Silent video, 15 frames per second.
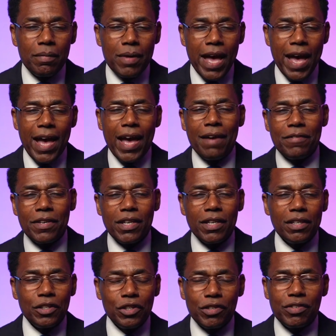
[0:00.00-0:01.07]

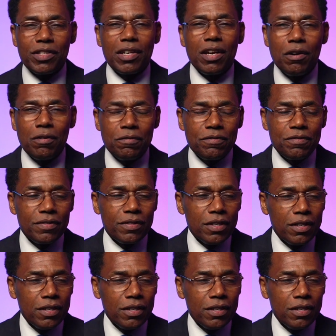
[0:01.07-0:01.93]
having yourself